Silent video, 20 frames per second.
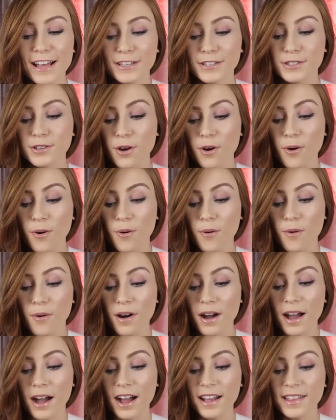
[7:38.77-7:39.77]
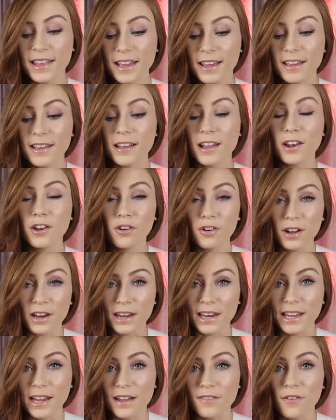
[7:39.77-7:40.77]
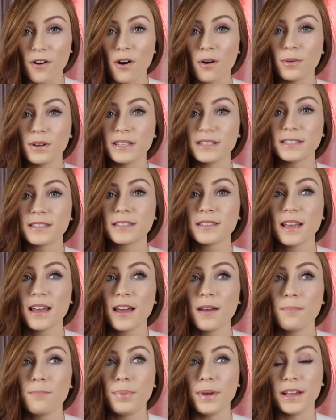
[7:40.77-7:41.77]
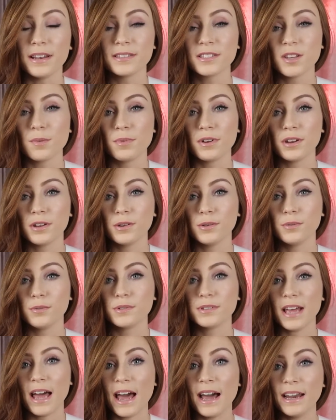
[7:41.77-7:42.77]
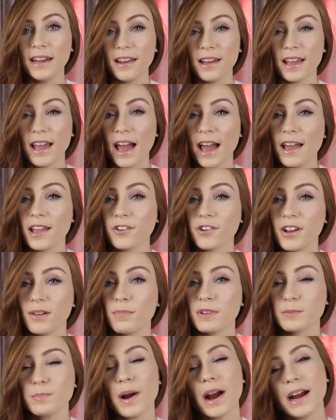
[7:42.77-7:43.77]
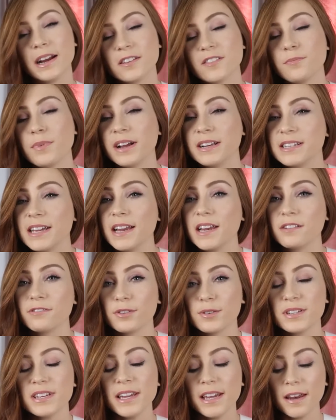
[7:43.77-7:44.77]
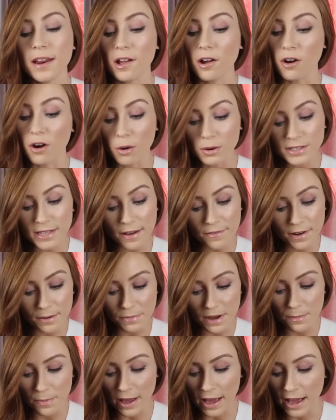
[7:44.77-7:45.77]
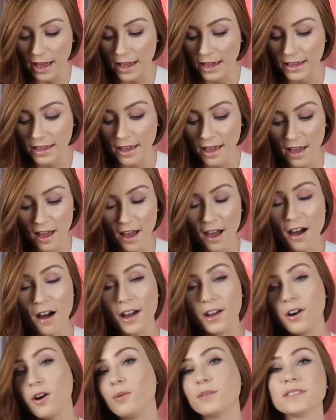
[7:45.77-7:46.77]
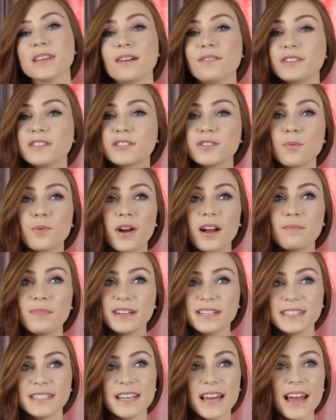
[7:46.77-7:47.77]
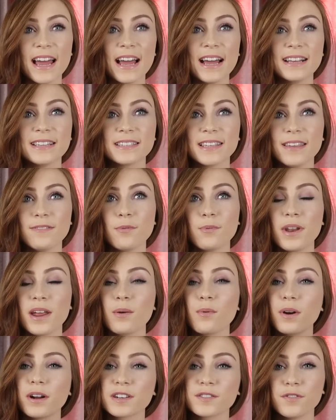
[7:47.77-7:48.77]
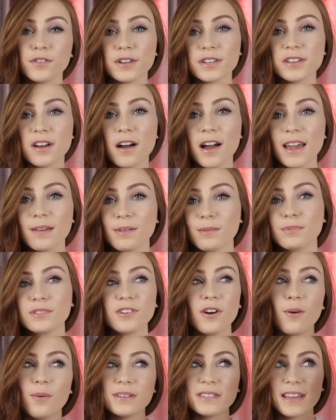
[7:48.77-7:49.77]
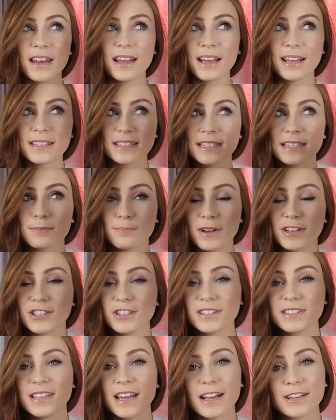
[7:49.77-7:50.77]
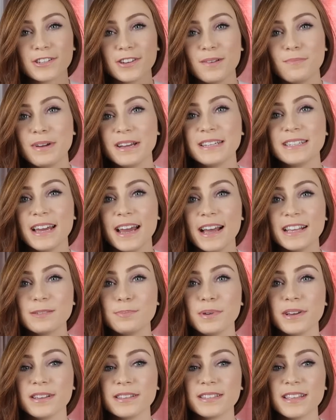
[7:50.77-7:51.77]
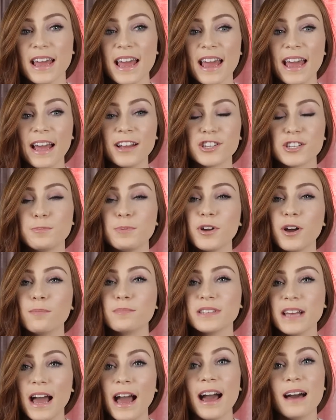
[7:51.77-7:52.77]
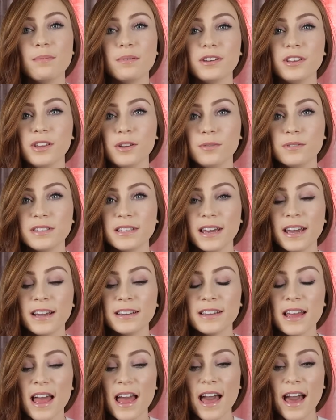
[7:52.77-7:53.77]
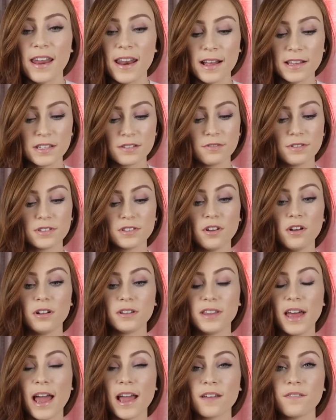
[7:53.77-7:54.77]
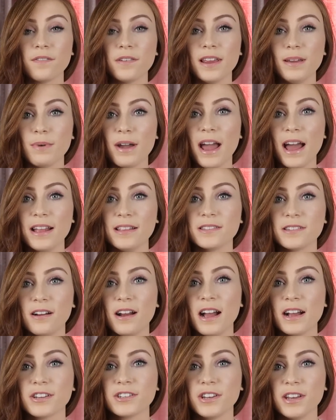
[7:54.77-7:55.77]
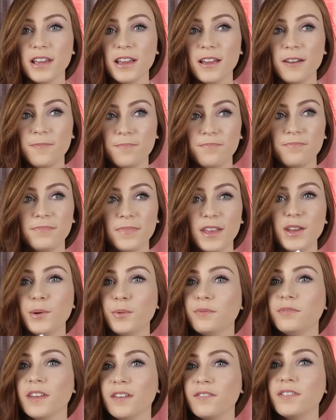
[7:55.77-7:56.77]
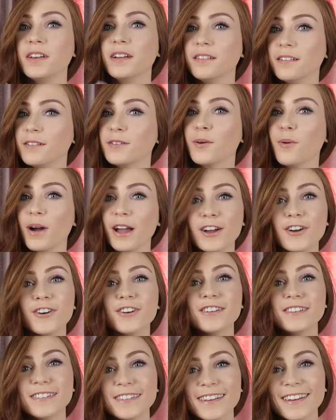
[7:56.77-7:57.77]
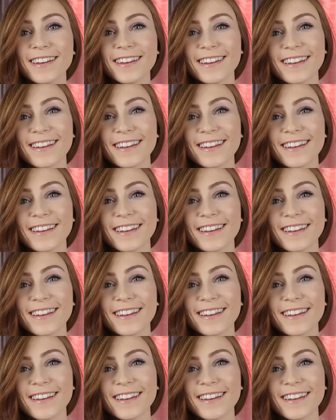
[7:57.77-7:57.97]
So I think luckily I've always been someone who's had like hand cream as part of my daily routine. I always have it in my bag. I always have it somewhere on my desk. Even when I worked full time, it was always in like a special section on my desk, because it just becomes a habit using it. And as a result, thankfully, my hands are actually, they feel quite good.